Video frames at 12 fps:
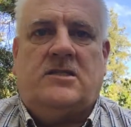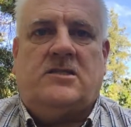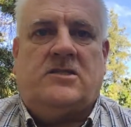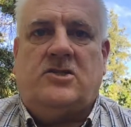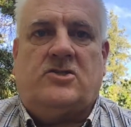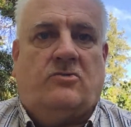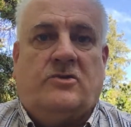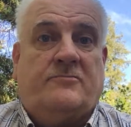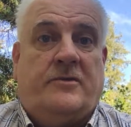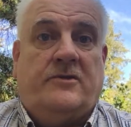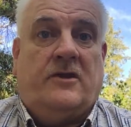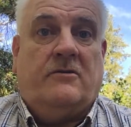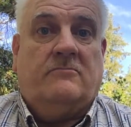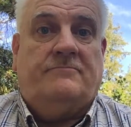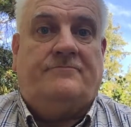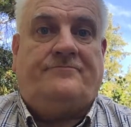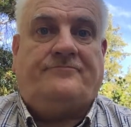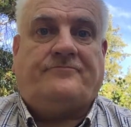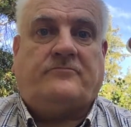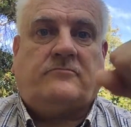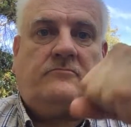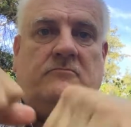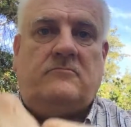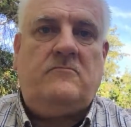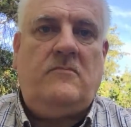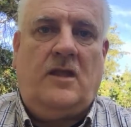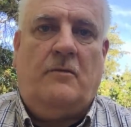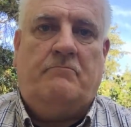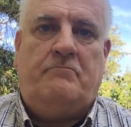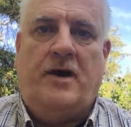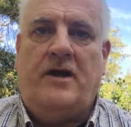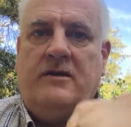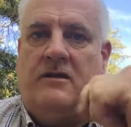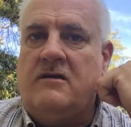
just always been there. But